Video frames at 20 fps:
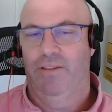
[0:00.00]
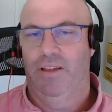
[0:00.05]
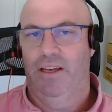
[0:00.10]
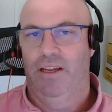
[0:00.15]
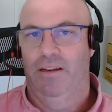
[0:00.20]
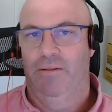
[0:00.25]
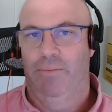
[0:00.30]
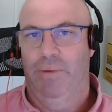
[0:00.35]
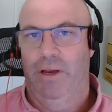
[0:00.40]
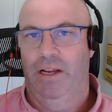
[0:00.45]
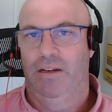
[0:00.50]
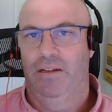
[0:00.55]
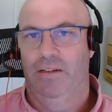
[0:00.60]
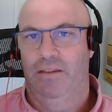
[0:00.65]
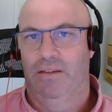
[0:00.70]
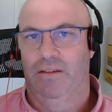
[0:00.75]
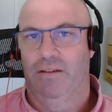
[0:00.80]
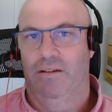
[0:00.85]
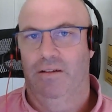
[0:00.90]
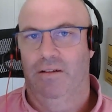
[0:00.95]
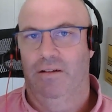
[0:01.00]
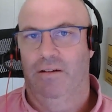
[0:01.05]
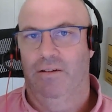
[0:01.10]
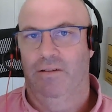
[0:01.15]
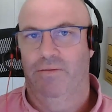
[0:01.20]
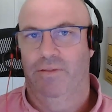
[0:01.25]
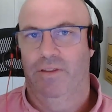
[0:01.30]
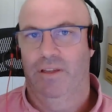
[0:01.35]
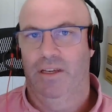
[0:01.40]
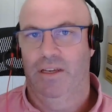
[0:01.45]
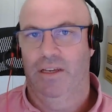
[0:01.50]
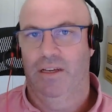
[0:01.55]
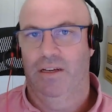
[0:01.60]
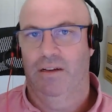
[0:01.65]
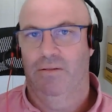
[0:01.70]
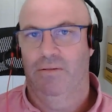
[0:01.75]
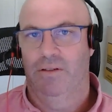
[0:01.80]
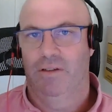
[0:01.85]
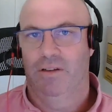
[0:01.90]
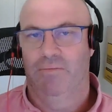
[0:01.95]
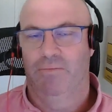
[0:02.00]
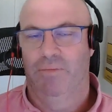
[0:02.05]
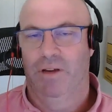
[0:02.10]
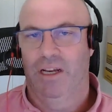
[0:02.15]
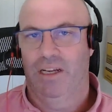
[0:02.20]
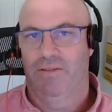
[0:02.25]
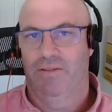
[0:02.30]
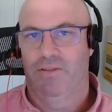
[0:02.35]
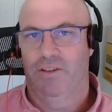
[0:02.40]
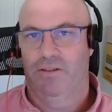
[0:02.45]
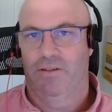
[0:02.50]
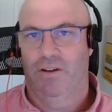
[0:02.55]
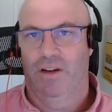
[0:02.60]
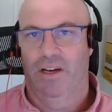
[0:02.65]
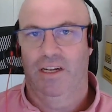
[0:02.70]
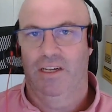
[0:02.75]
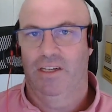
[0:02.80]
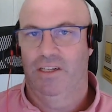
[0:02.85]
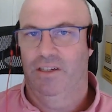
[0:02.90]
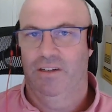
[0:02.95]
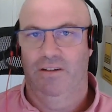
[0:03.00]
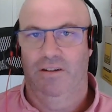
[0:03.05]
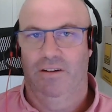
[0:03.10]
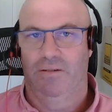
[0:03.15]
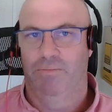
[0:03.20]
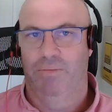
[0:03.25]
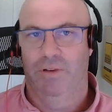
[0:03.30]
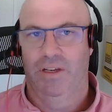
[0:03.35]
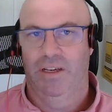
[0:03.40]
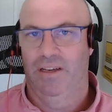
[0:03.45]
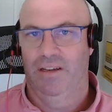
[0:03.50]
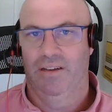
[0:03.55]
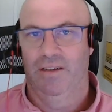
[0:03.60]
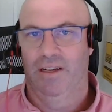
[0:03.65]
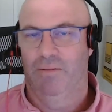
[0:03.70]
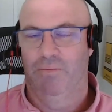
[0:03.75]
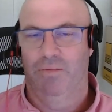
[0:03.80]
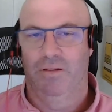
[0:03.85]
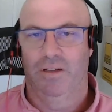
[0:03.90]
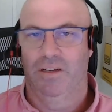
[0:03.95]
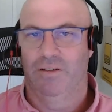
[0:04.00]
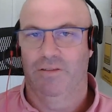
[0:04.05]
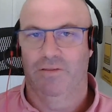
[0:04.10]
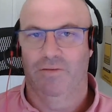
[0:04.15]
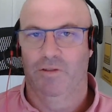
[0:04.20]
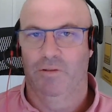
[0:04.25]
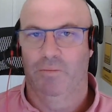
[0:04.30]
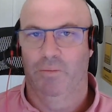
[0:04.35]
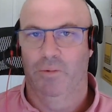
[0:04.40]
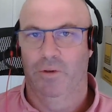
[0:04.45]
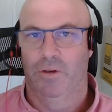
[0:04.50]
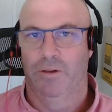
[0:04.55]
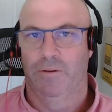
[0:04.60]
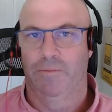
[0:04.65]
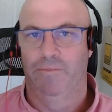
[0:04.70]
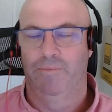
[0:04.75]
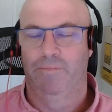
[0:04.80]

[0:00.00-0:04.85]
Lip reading: for the independence of the Reserve Bank of Australia. It should not be a political football.